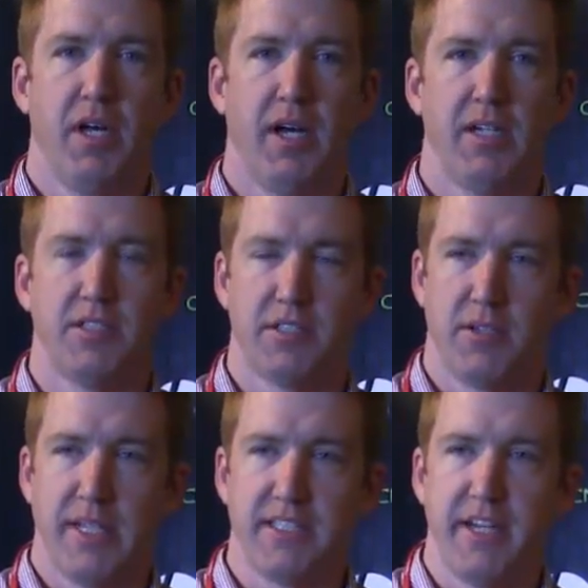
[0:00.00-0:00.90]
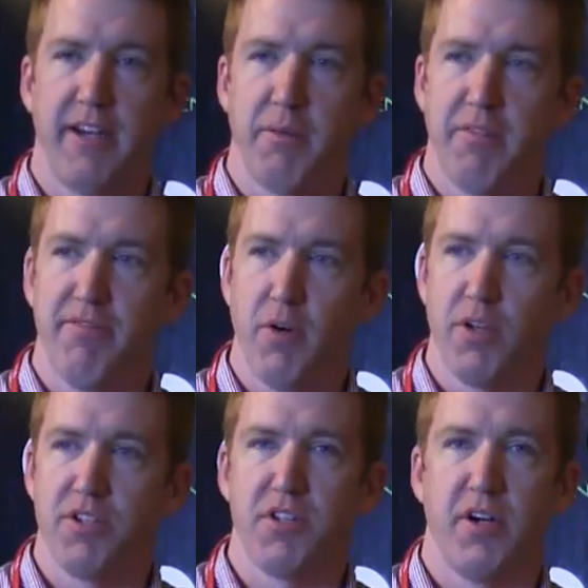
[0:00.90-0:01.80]
Uh, so that's the area that we
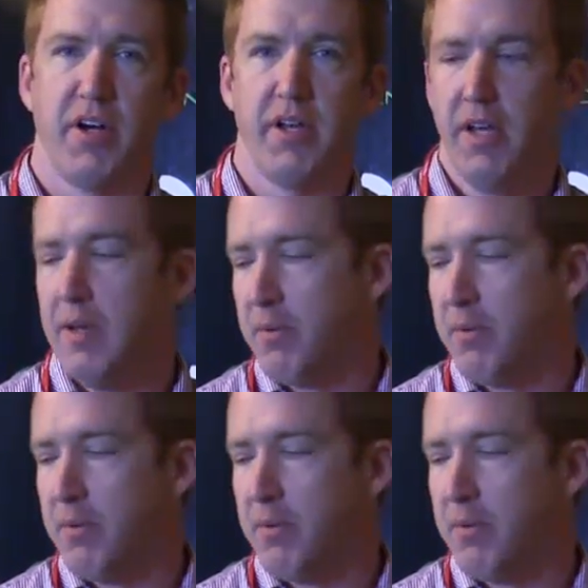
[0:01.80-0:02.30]
focused on.